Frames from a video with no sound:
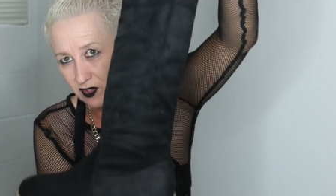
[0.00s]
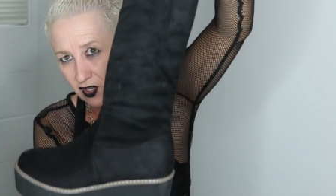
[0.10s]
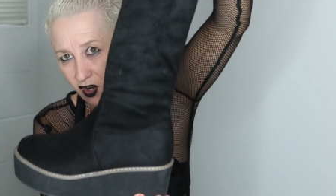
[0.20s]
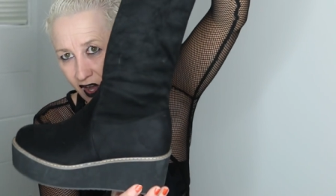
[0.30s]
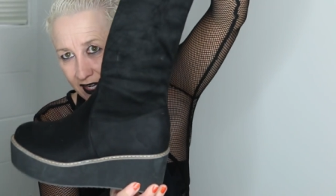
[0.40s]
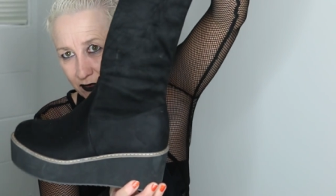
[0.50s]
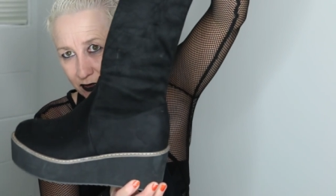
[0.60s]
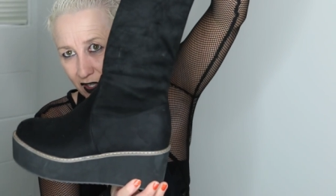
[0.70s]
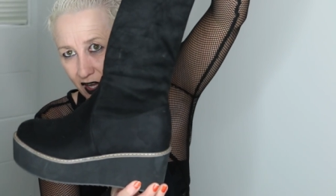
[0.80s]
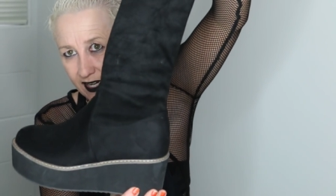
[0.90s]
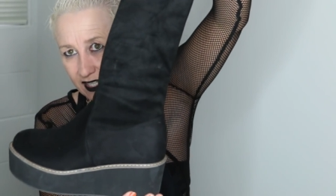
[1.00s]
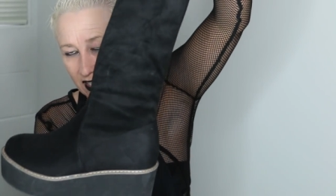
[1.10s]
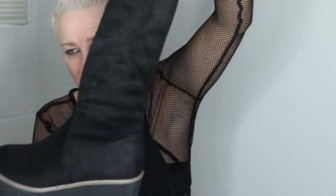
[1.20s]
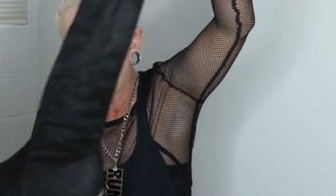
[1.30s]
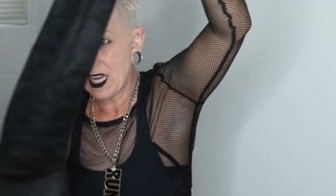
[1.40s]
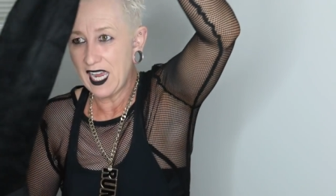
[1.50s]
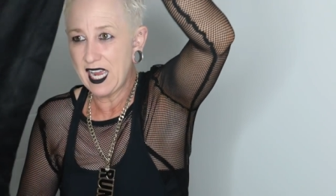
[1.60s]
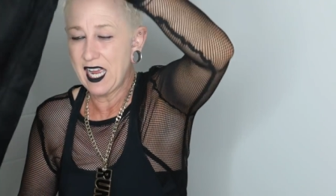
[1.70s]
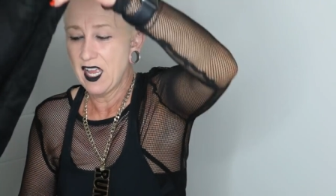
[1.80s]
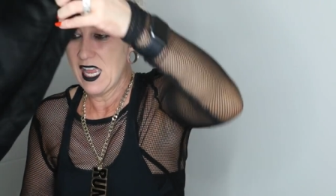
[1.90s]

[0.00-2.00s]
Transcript: So they're kind of like I don't